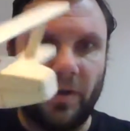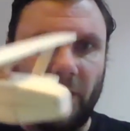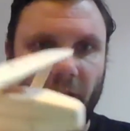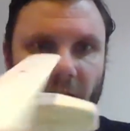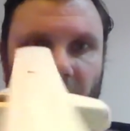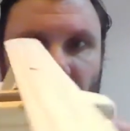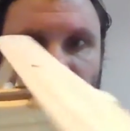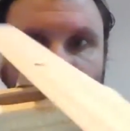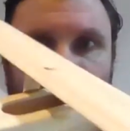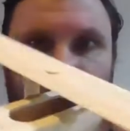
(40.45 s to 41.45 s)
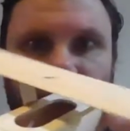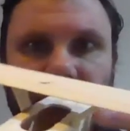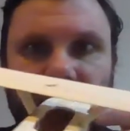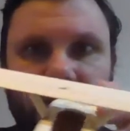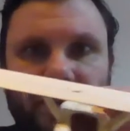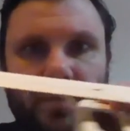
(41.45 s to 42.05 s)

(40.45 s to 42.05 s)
Okay, the inside